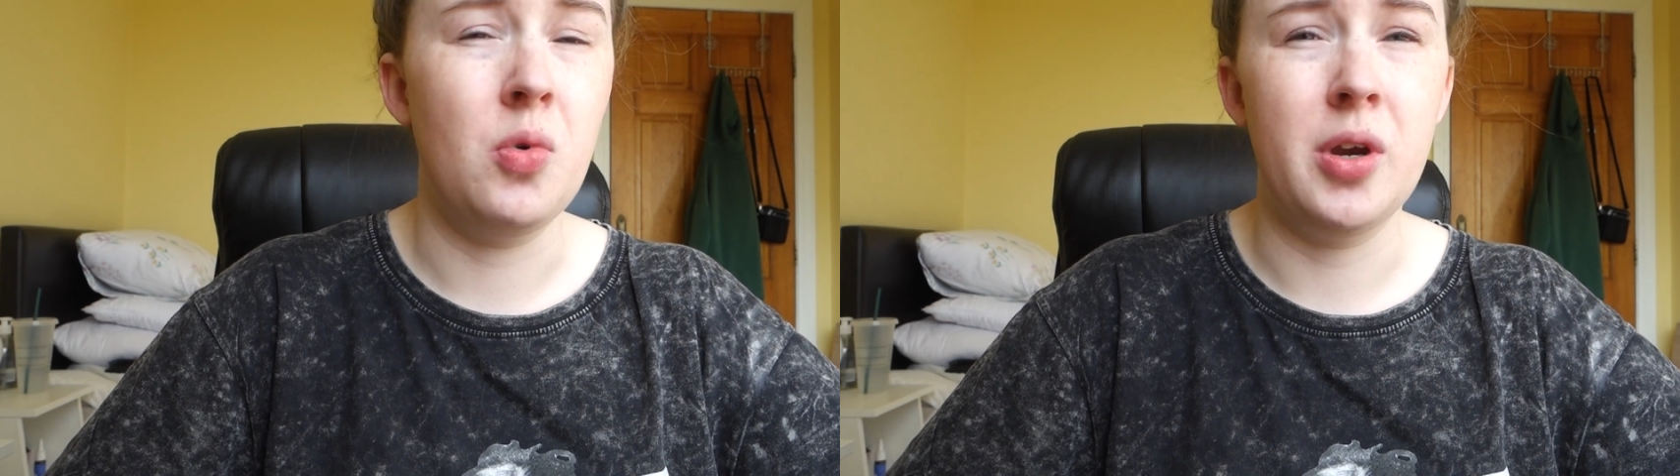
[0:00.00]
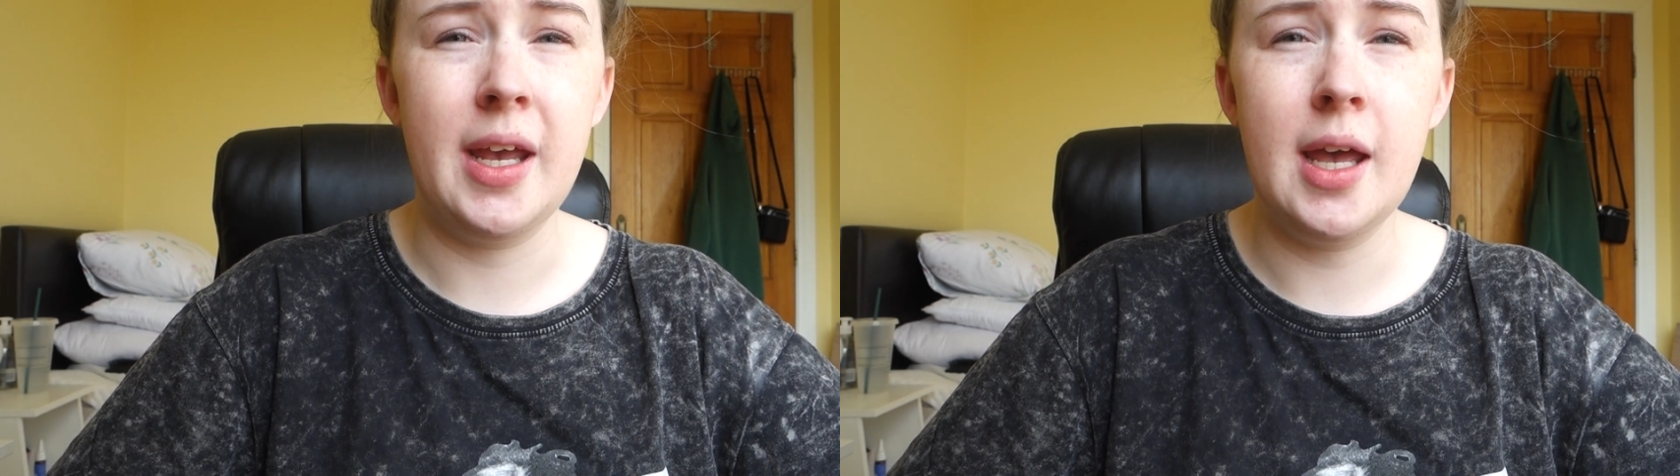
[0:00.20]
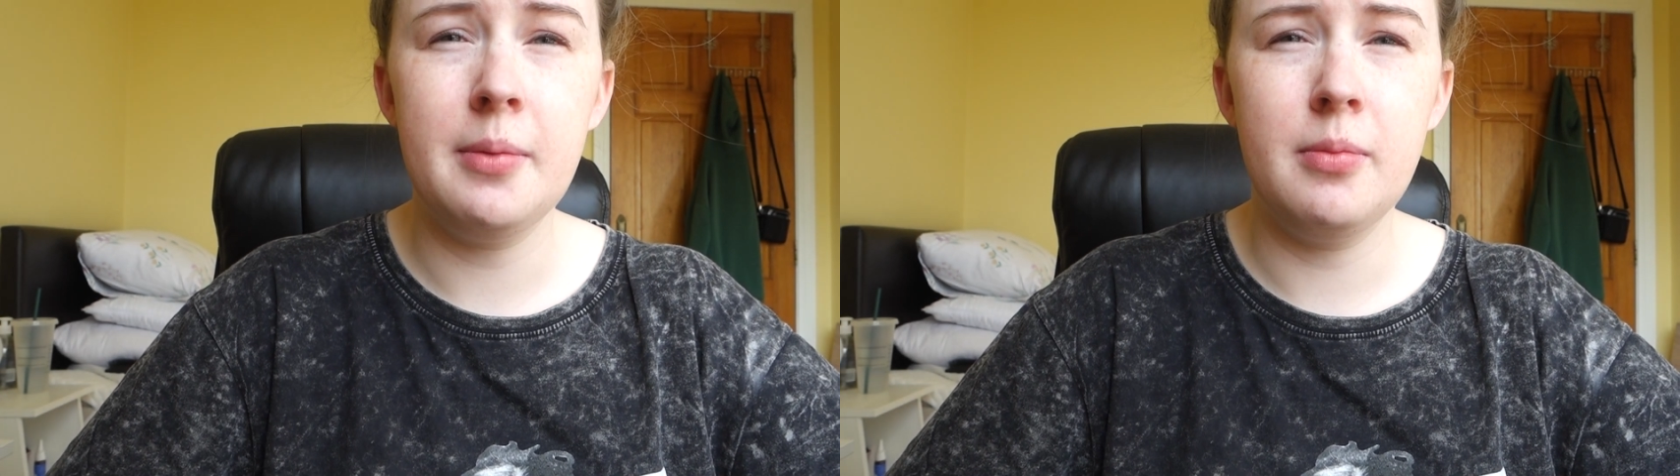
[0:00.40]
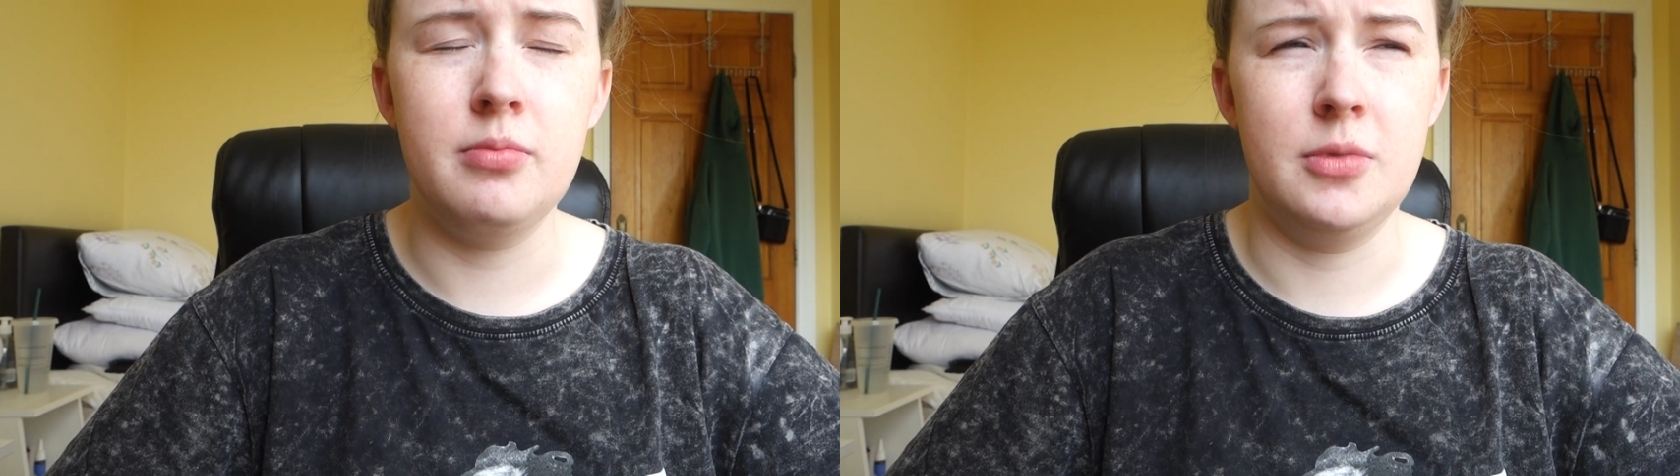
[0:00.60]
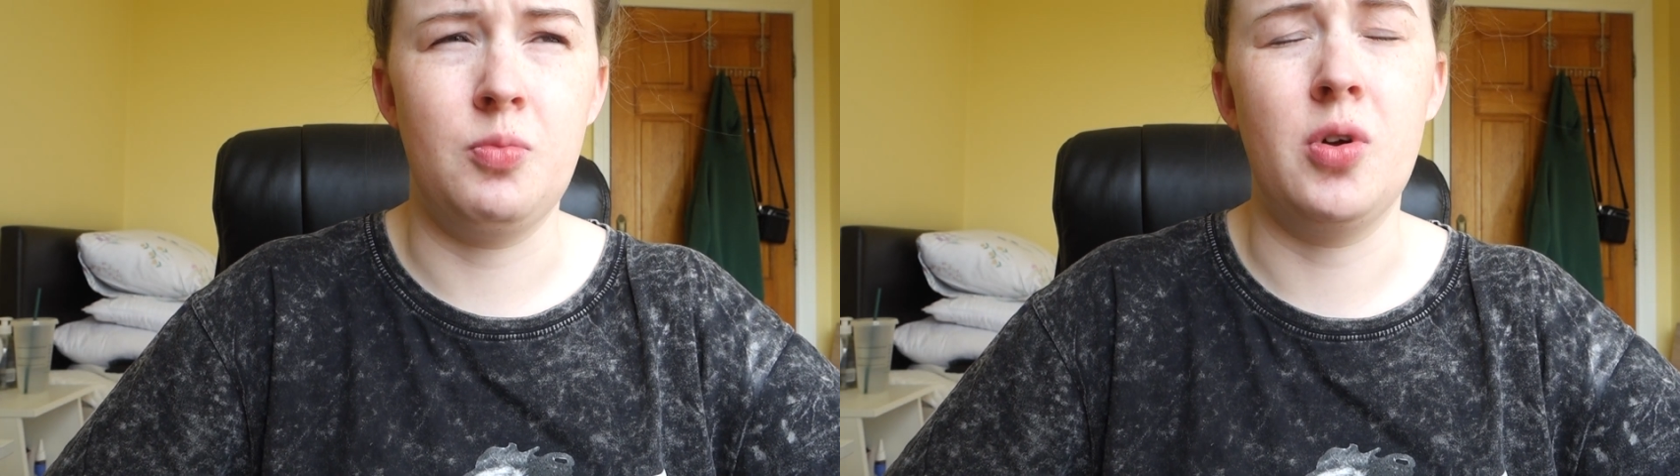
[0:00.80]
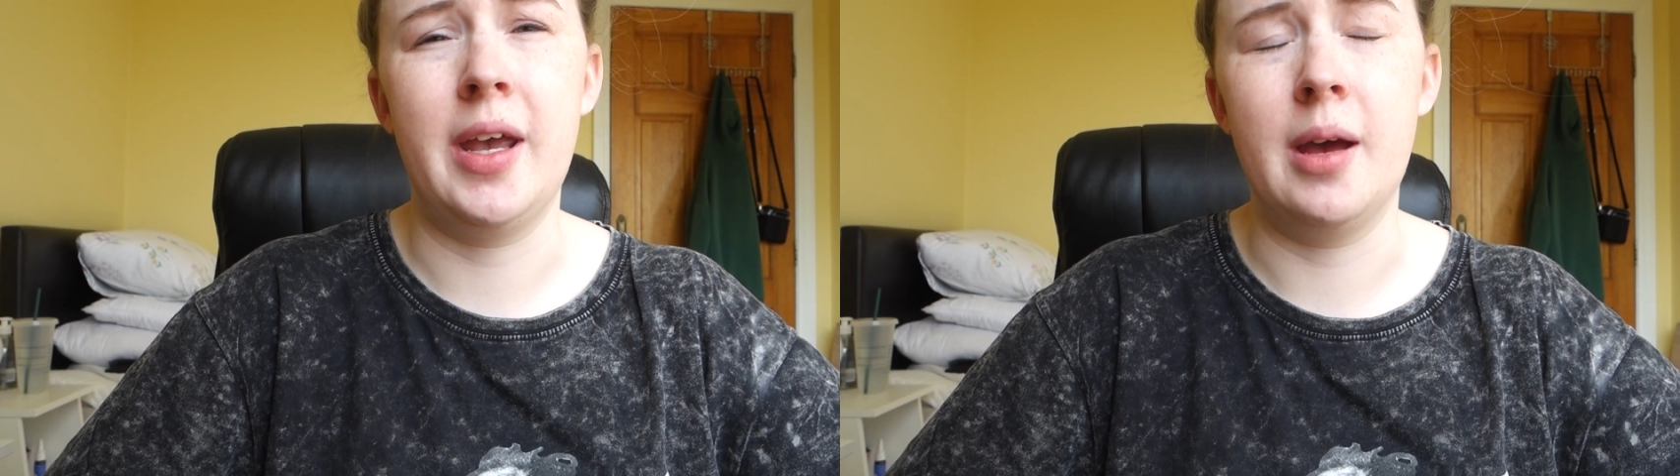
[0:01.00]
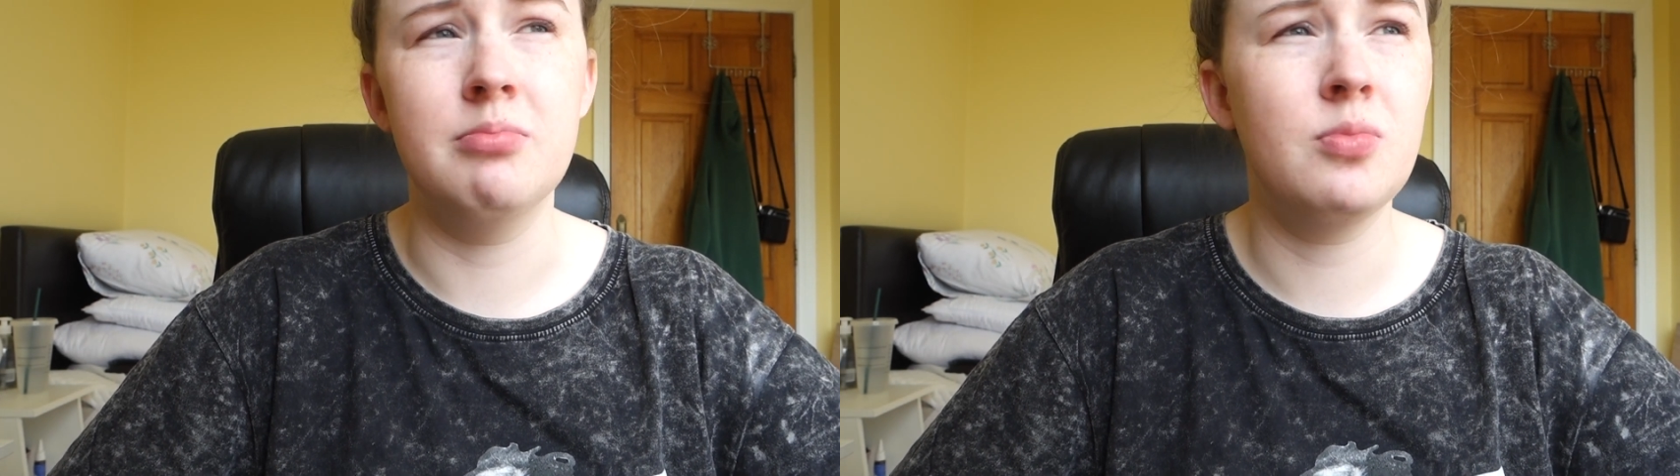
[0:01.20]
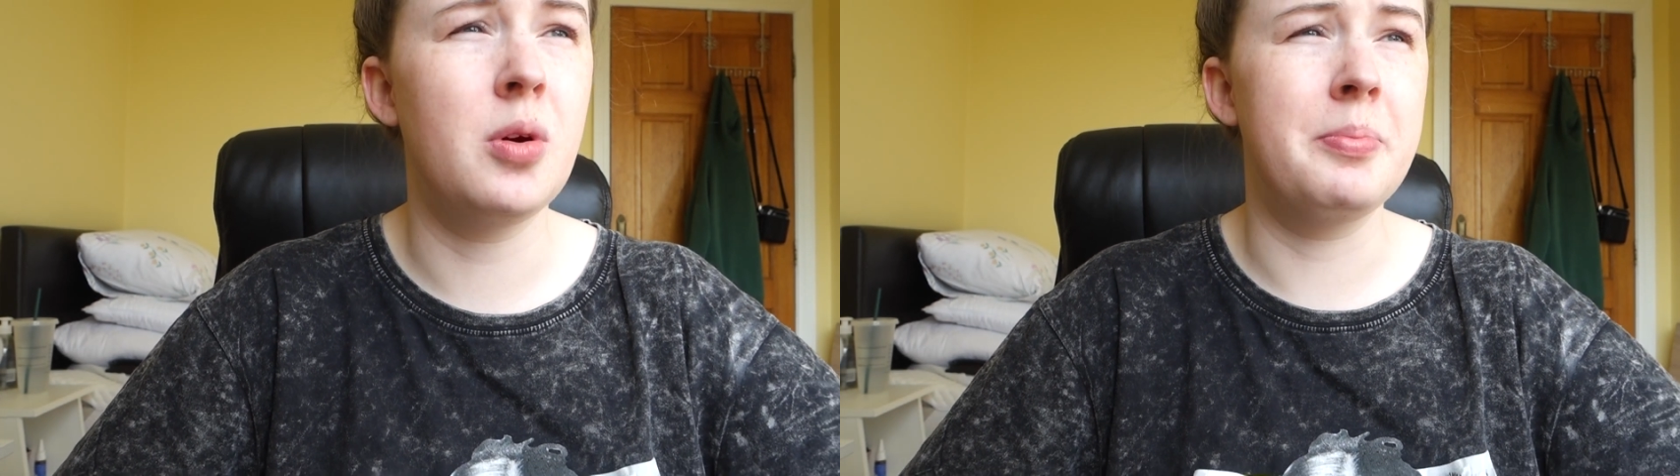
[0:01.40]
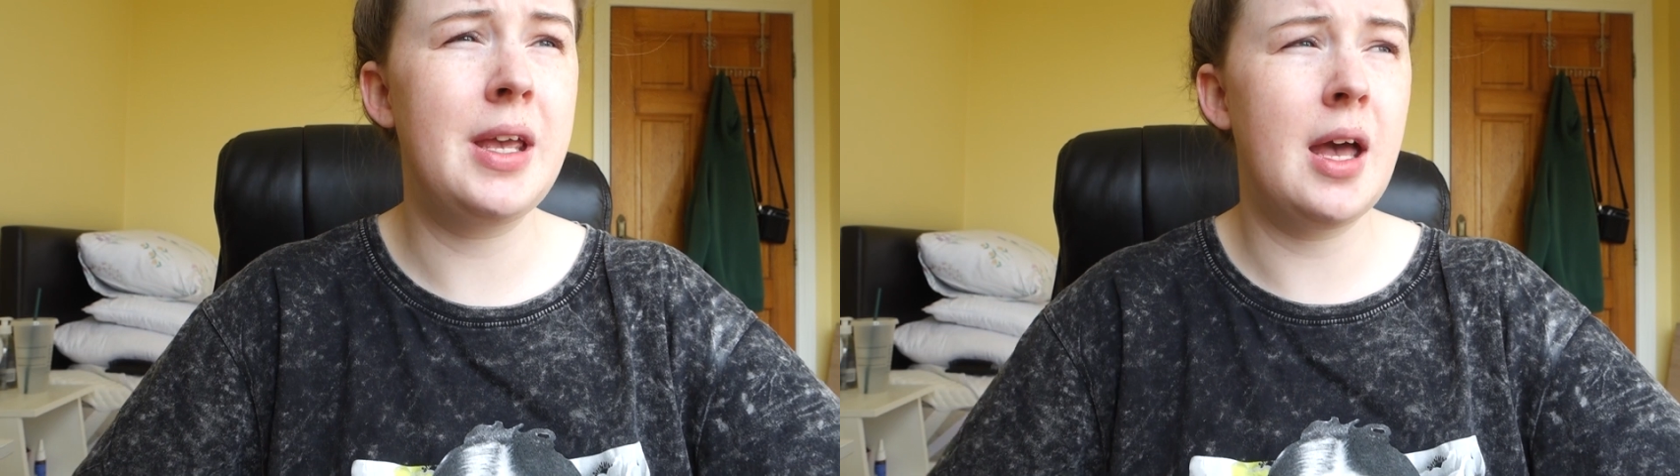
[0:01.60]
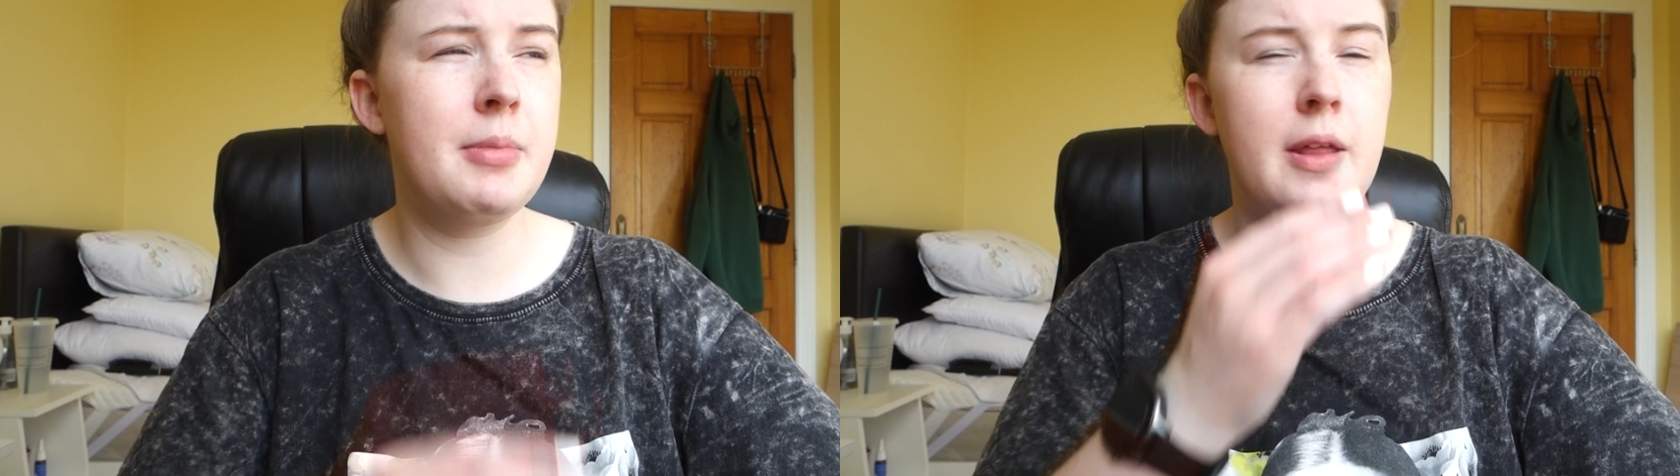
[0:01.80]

1 p.m,